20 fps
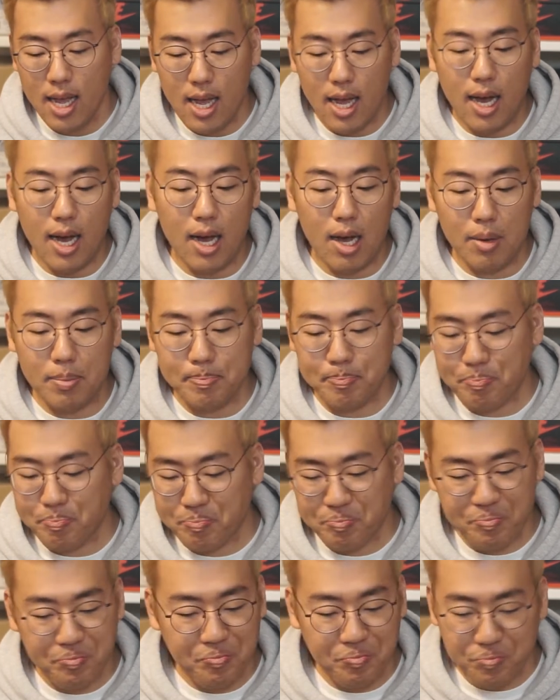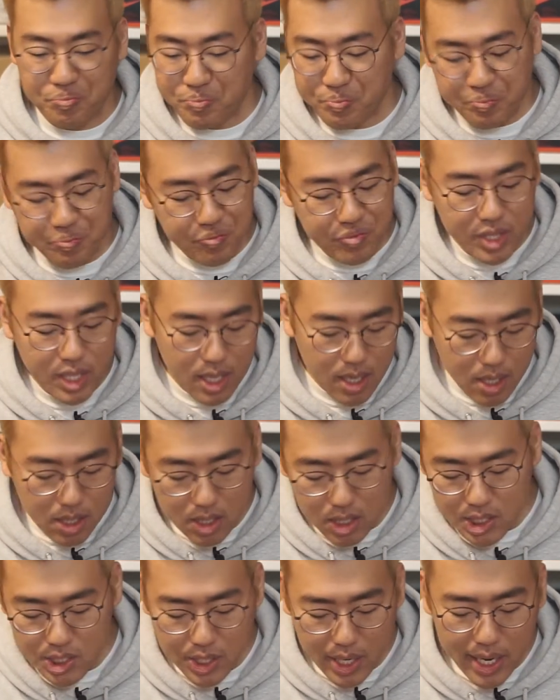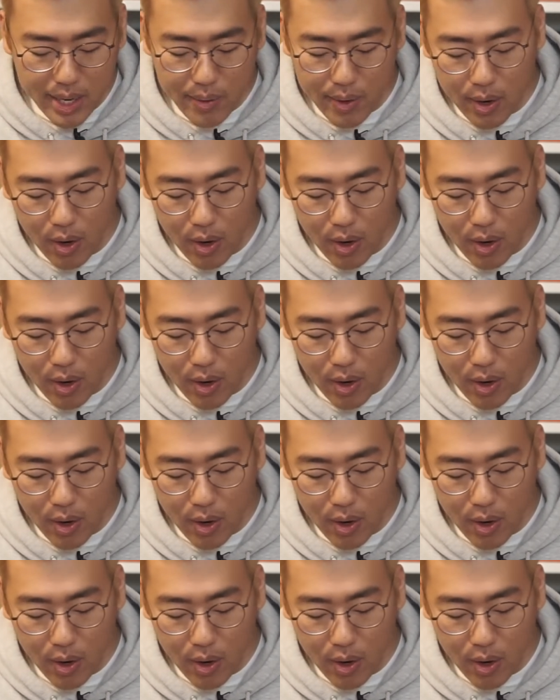So anyway,